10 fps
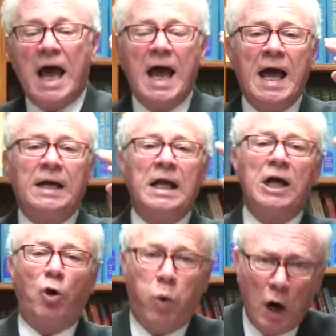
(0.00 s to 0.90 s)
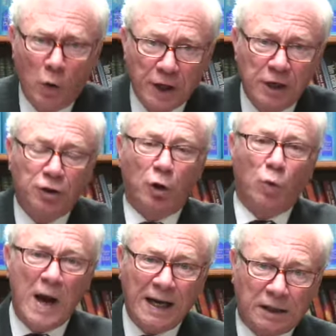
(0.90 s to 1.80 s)
and he quoted
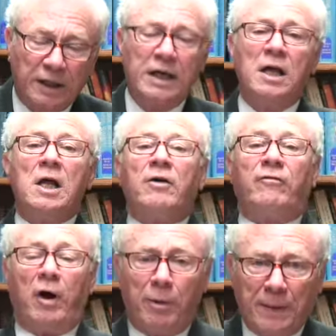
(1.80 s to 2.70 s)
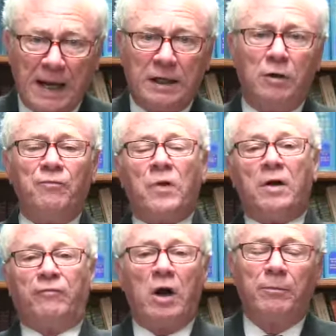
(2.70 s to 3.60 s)
directly, verbatim,
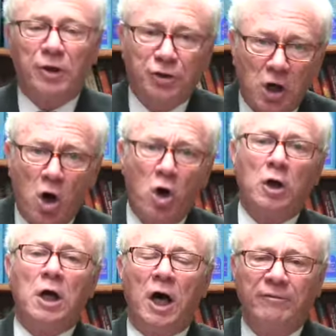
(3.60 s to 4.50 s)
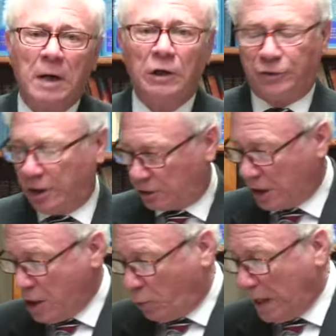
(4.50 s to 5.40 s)
from the Song of Moses.
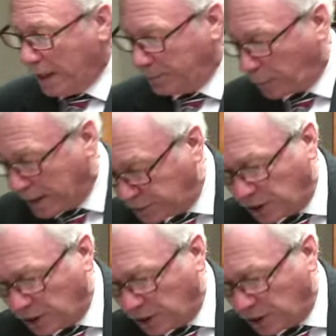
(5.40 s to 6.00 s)
Well, it brings